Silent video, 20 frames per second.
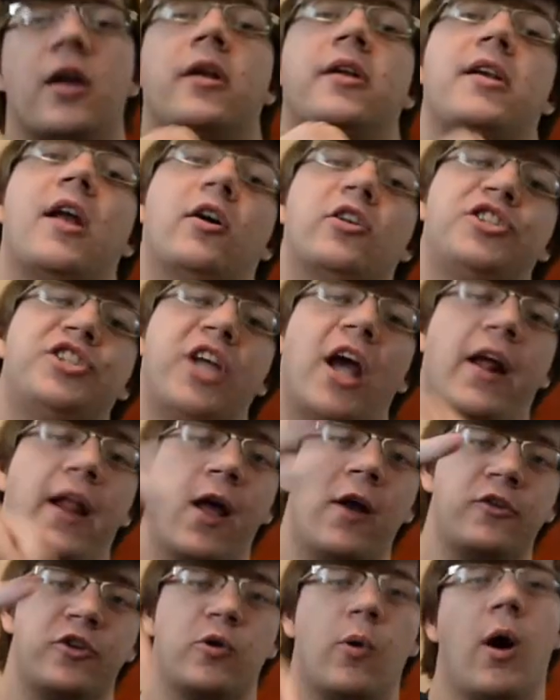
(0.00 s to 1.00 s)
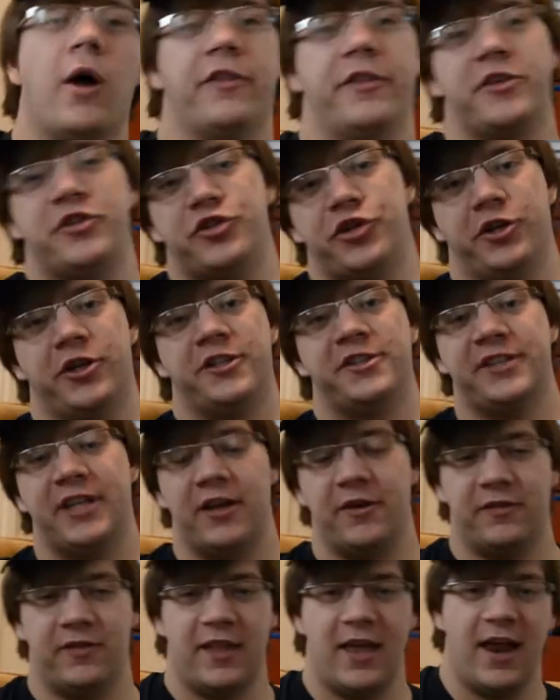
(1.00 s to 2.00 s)
Now shout out to all the jerks
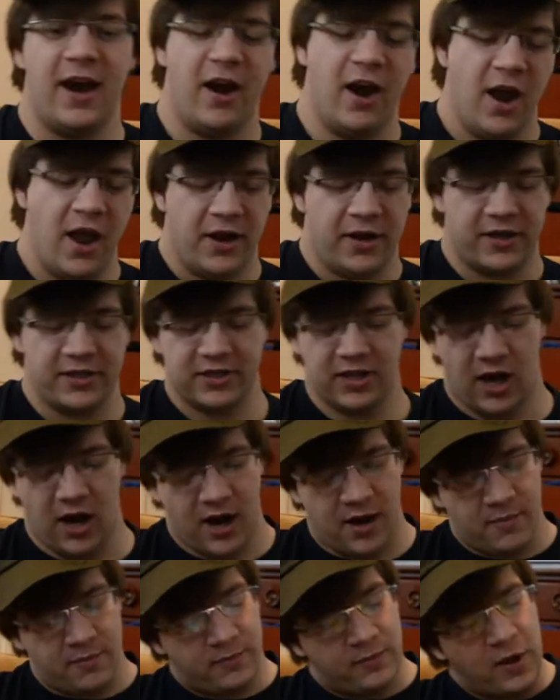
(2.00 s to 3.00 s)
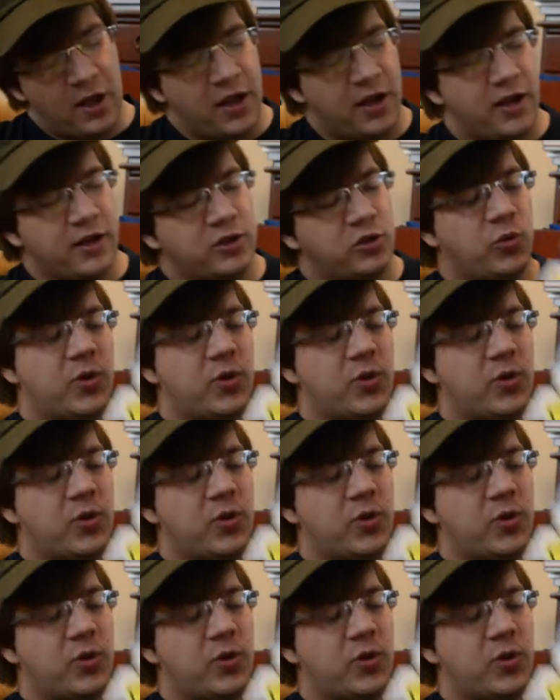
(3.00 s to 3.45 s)
out there, cause um, cause